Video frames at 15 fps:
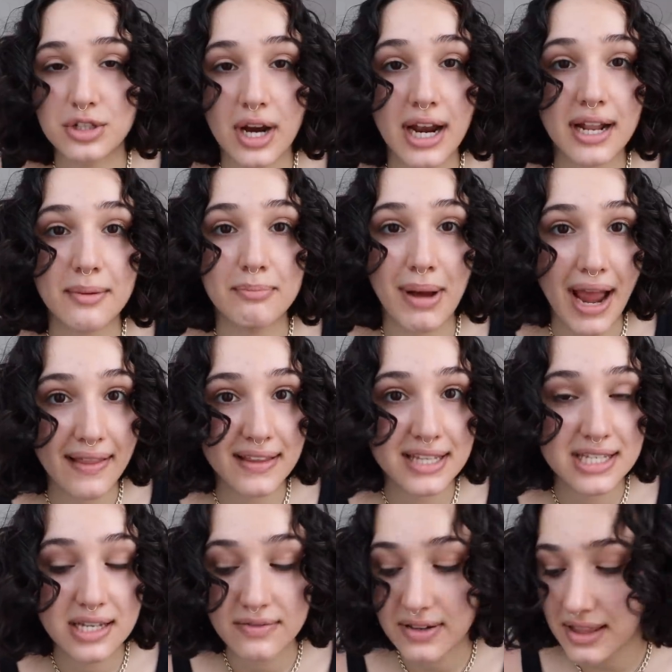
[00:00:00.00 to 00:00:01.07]
try to
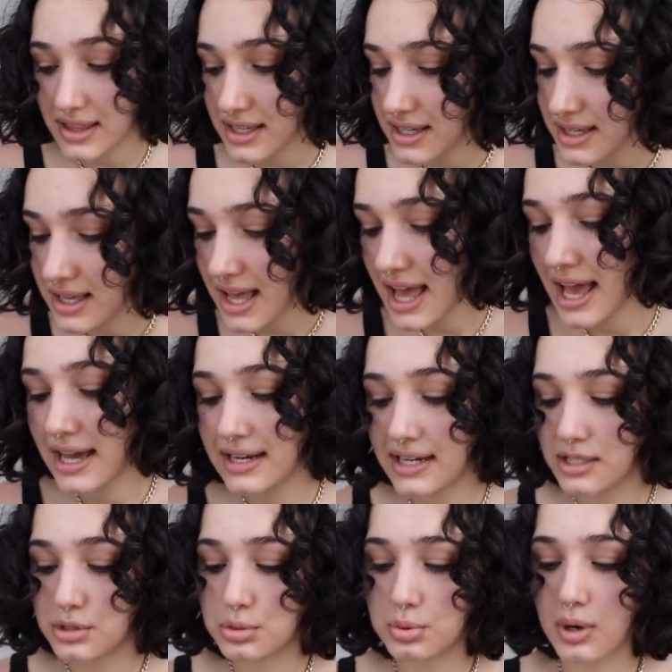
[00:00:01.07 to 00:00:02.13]
balance everything and
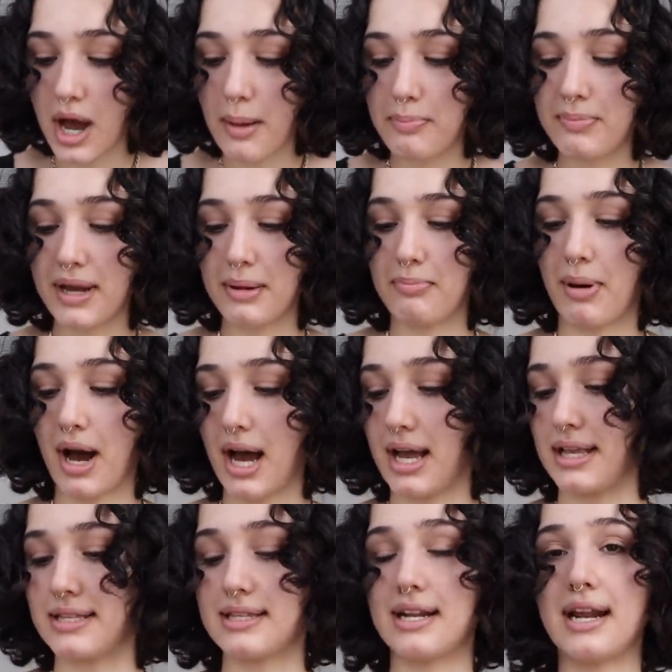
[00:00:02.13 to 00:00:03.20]
I drop my
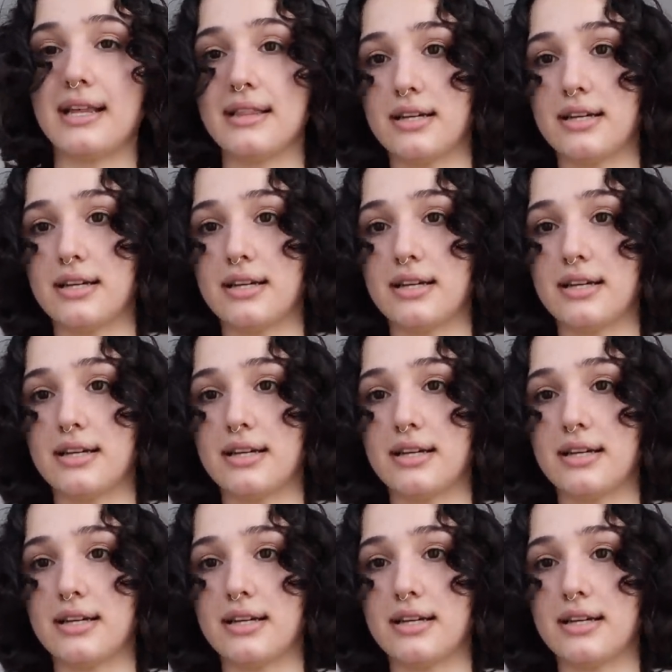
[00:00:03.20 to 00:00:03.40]
pot that I